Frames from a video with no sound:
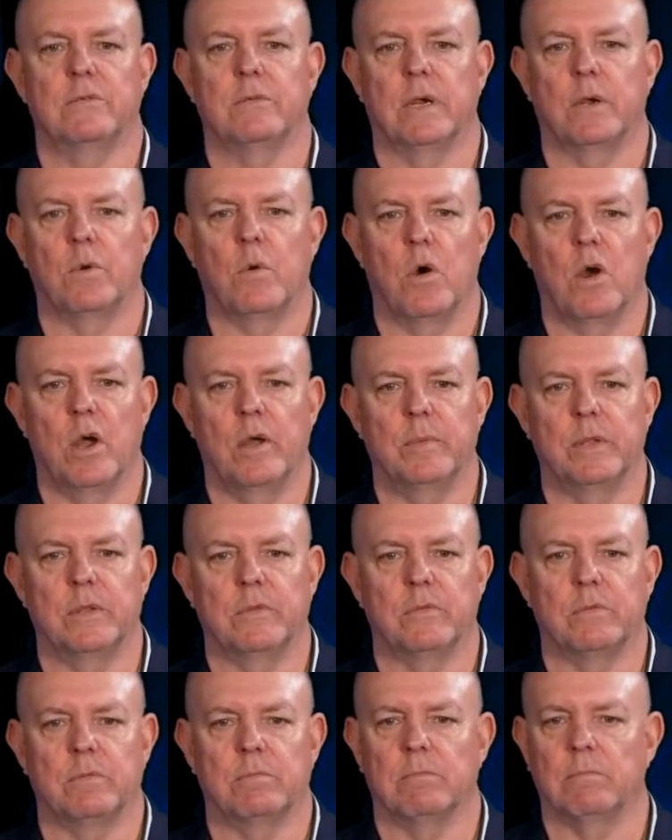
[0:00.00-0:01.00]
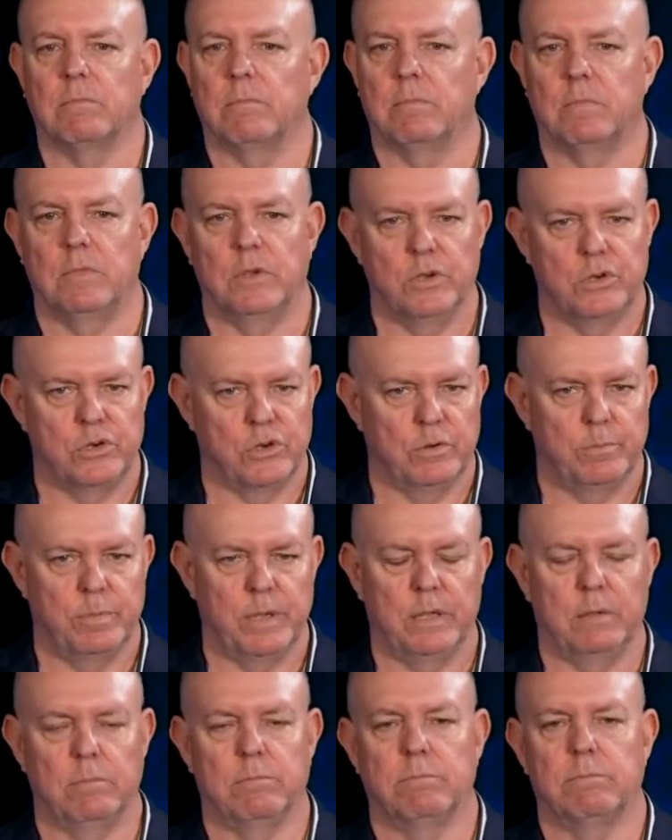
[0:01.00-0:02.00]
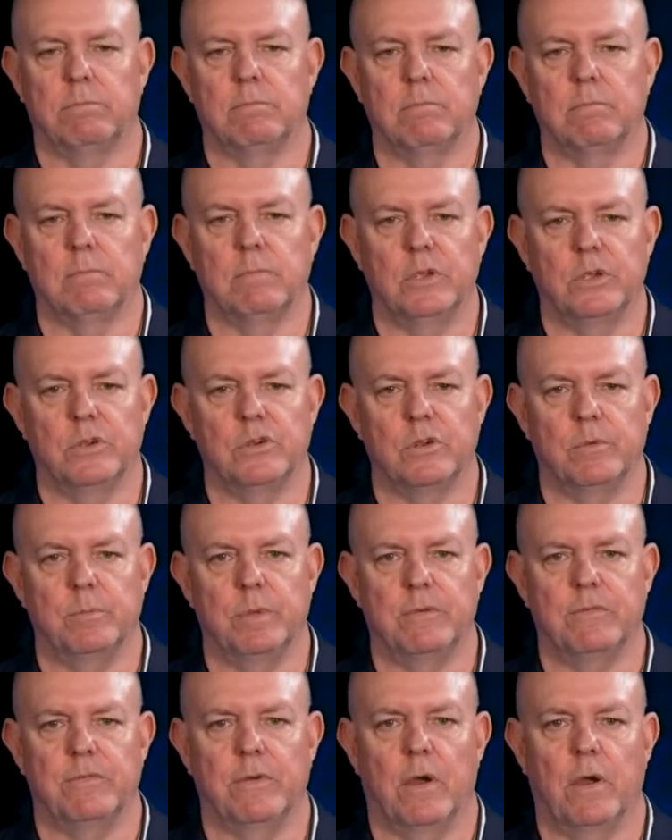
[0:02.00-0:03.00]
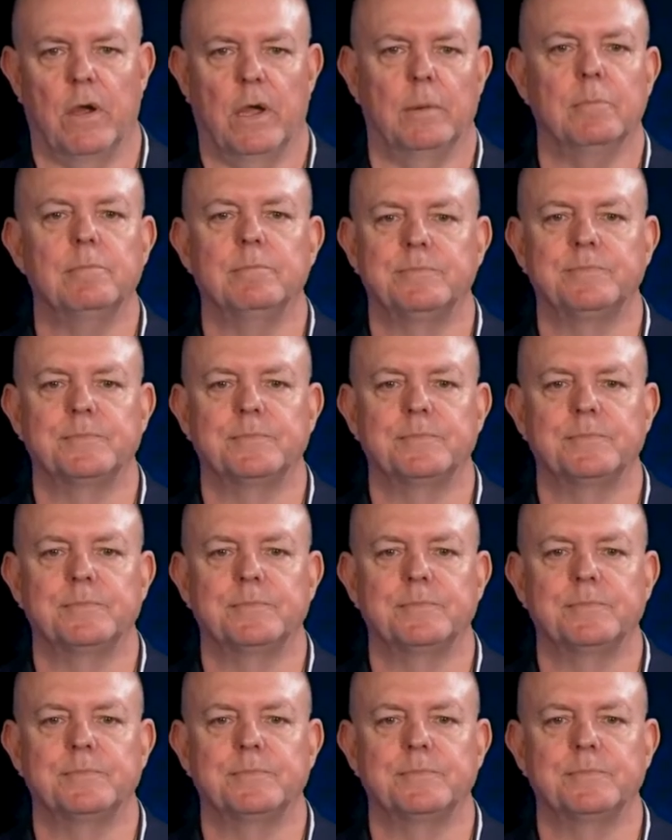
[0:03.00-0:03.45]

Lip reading: requirements, you should be fine.